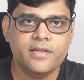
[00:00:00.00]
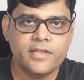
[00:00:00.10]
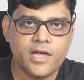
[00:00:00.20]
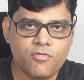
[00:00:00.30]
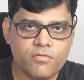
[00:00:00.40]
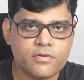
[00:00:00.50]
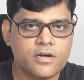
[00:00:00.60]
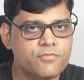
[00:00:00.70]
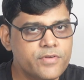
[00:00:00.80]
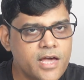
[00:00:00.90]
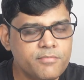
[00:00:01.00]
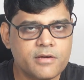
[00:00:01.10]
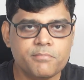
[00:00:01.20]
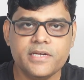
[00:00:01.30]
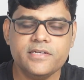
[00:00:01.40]
Now, we have
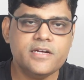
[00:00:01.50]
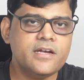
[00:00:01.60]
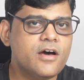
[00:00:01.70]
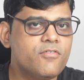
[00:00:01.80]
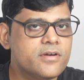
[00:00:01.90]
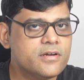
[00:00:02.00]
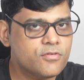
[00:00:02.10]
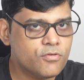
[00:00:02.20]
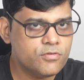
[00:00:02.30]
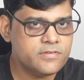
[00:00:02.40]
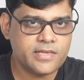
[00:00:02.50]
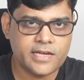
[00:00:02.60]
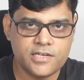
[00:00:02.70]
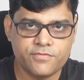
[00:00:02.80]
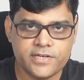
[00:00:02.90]
completed our closing
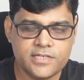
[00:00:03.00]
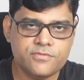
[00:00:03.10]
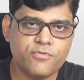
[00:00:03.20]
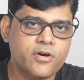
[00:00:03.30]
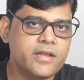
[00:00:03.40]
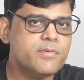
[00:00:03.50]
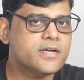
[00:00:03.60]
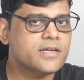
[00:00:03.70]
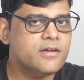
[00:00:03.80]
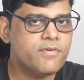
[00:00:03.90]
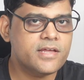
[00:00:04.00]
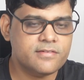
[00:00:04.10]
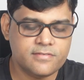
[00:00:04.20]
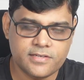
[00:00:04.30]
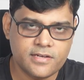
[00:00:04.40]
activities for a particular
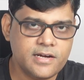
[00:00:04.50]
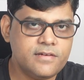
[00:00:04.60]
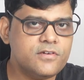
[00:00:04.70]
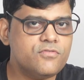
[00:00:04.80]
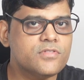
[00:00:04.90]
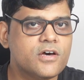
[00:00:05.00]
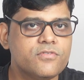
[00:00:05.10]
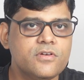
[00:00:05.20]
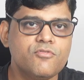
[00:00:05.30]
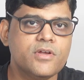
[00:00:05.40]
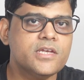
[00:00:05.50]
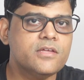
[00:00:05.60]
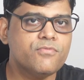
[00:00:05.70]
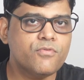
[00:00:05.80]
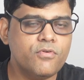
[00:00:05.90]
financial year. Let's say
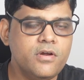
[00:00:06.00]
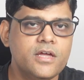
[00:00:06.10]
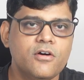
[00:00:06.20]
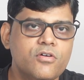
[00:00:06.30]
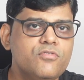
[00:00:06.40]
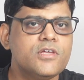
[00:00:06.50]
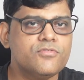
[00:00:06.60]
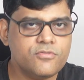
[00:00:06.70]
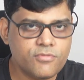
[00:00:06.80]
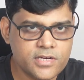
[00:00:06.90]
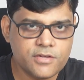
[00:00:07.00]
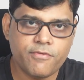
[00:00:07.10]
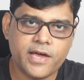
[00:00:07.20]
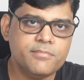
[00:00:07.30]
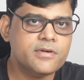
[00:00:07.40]
2024 or
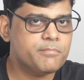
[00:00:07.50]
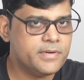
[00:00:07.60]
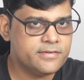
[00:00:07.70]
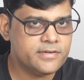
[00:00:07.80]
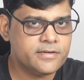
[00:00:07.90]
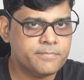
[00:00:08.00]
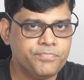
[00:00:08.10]
2025 completed.